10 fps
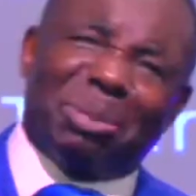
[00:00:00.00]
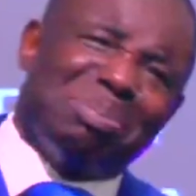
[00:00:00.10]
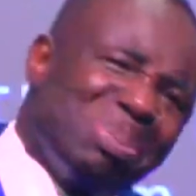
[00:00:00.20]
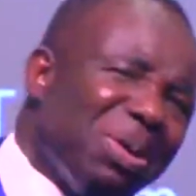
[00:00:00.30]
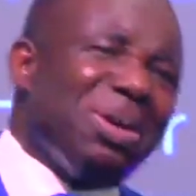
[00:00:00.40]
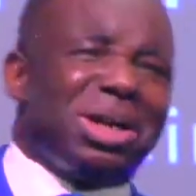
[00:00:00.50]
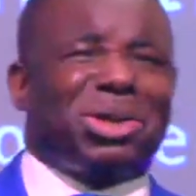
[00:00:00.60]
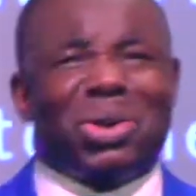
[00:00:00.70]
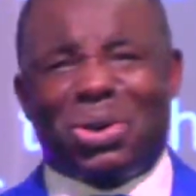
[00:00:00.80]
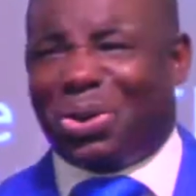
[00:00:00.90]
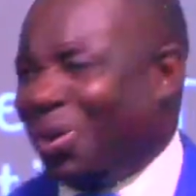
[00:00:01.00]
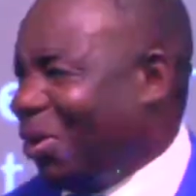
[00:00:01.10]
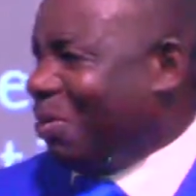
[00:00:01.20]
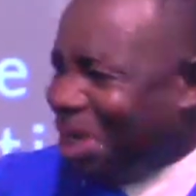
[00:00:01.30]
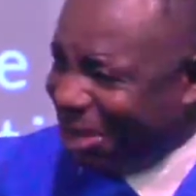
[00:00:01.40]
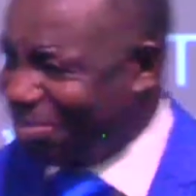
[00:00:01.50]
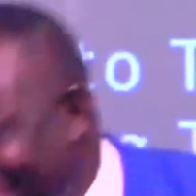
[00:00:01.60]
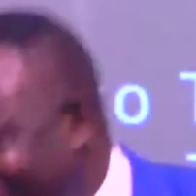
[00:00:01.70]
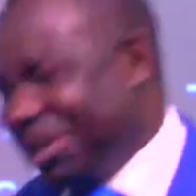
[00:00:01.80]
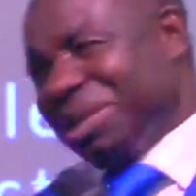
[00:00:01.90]
your boy go home on a
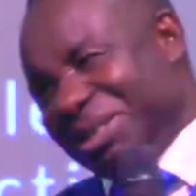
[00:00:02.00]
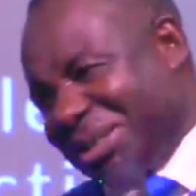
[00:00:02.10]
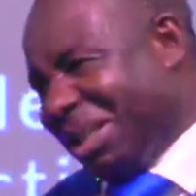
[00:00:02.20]
business